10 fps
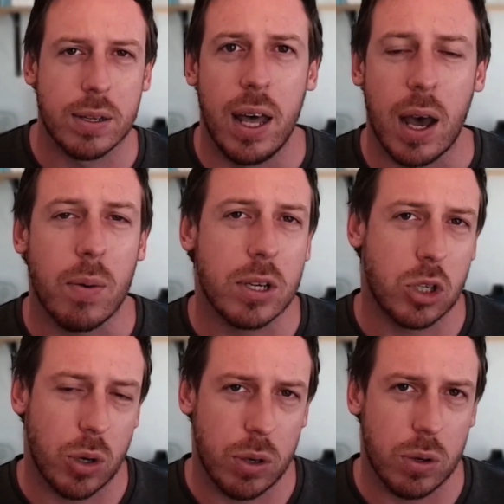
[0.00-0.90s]
And I want to
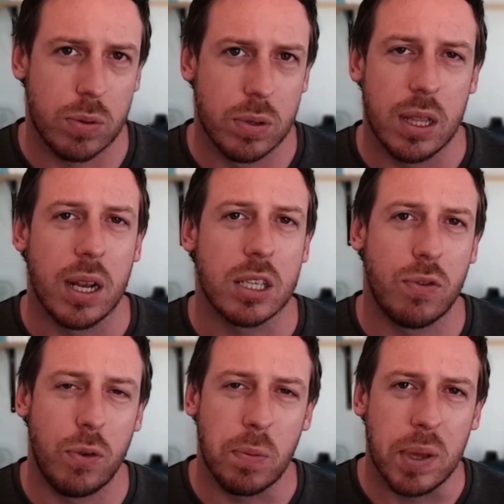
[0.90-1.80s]
show you the next
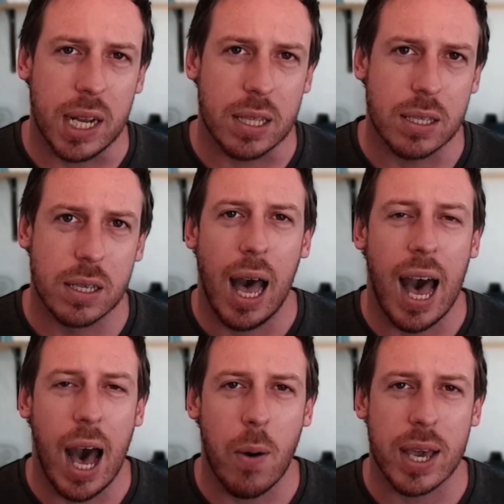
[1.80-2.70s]
few minutes
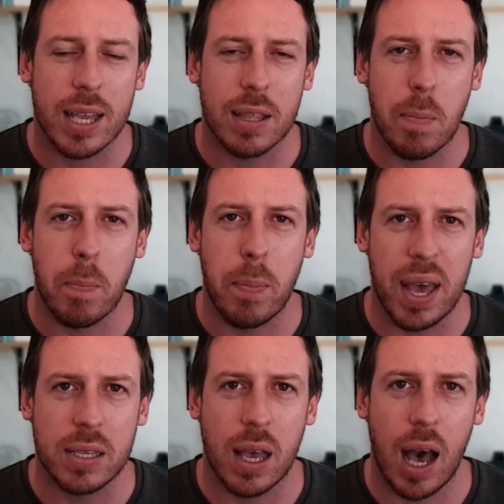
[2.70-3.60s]
how I get the
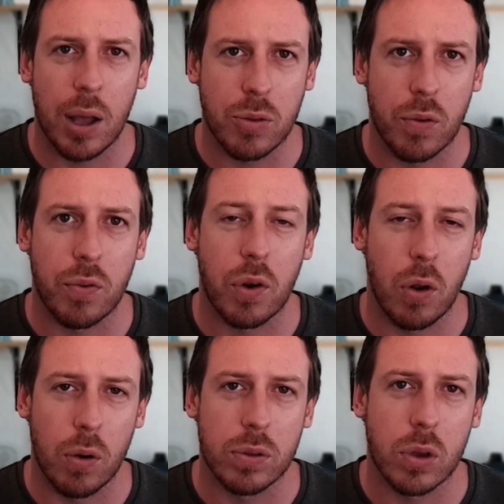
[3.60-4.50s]
best out of Claude